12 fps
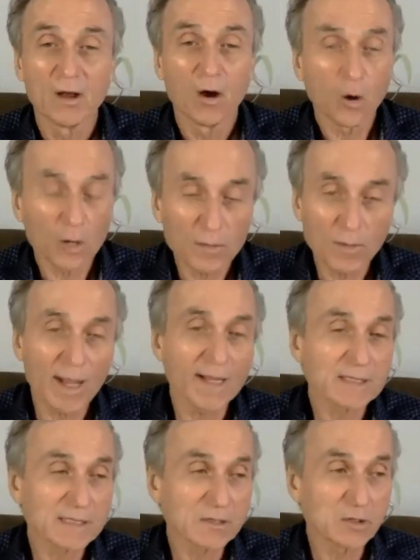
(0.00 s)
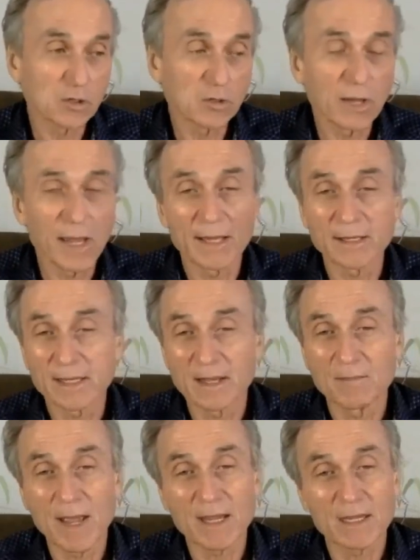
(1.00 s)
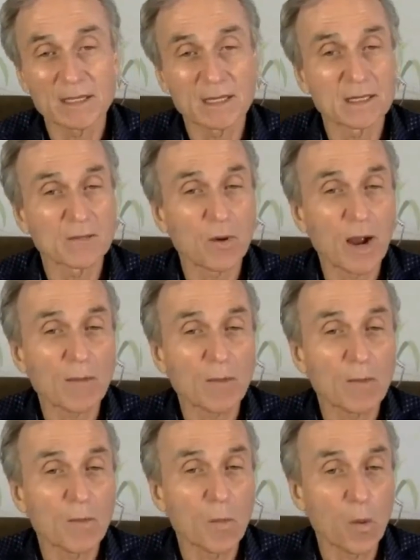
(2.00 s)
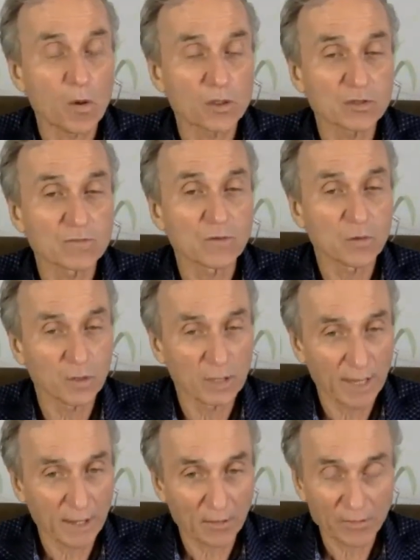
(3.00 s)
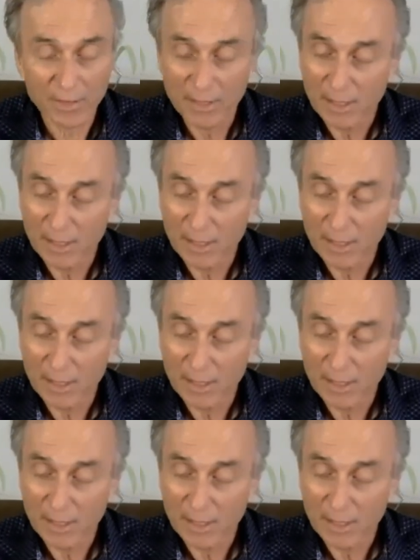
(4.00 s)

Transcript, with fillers: Only plants do, and they make it in the proper proportion for good health.